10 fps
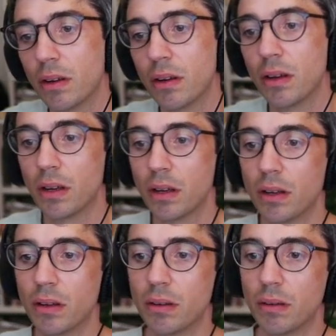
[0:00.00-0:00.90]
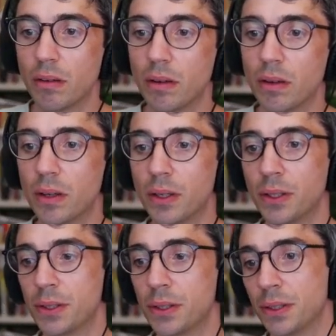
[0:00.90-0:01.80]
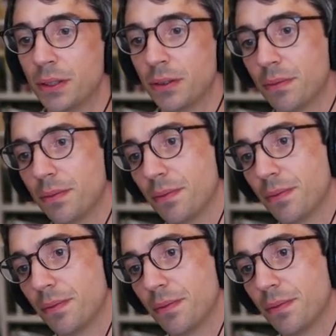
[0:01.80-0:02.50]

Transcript: Nothing is said.